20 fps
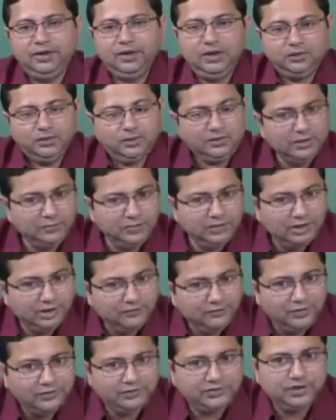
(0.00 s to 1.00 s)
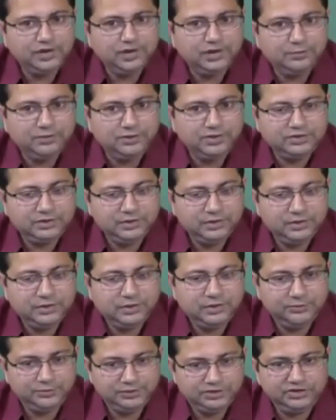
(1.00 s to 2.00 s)
So, similar functional repre uh,
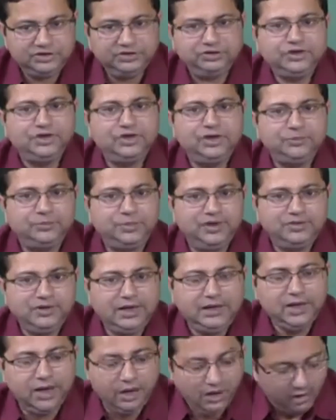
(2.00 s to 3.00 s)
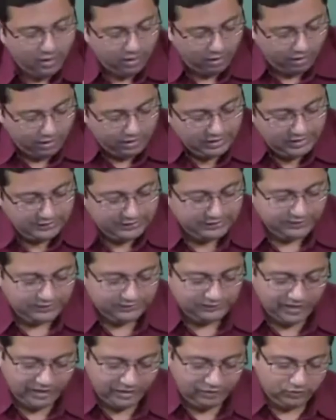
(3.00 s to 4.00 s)
representation is present, only these
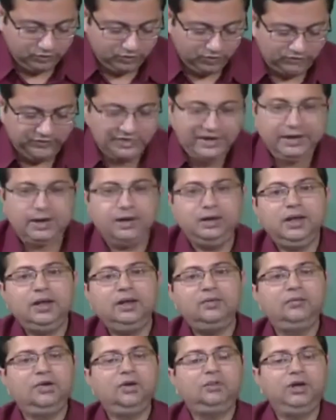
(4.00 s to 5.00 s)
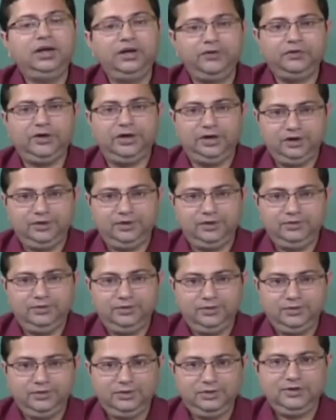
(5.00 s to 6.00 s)
values of A and n will be different,
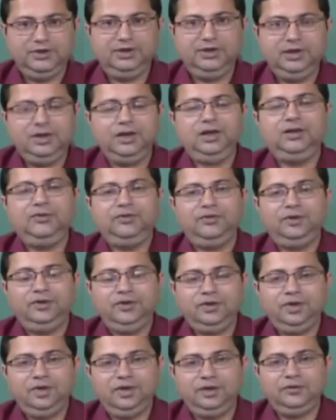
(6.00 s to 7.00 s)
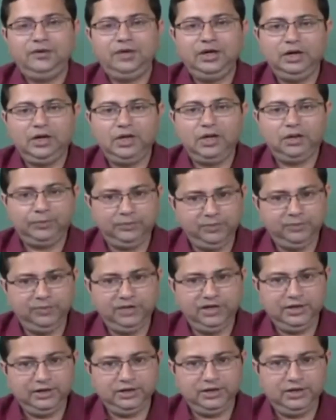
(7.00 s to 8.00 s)
right, for the different uh,
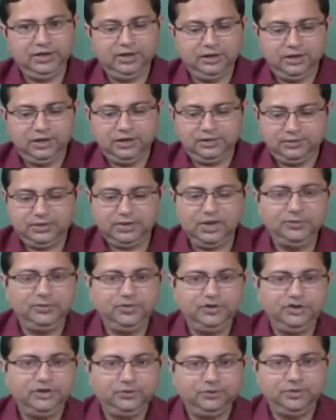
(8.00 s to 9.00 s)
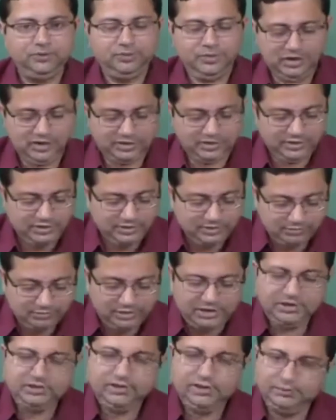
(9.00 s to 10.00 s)
propellant or the composite propellant,
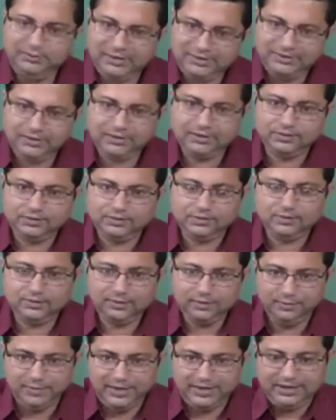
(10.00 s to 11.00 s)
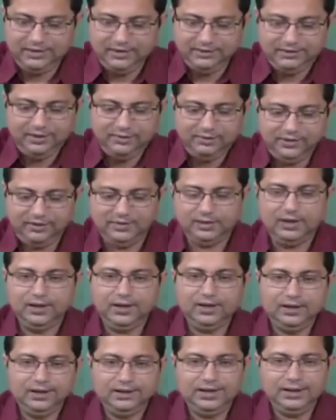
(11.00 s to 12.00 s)
but the basic uh, mechanism is
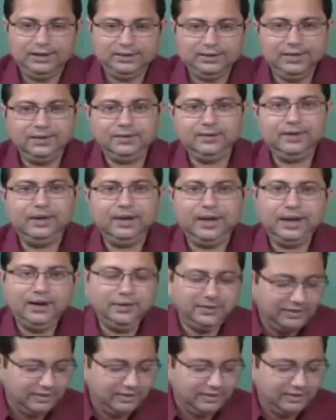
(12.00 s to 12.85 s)
like this, and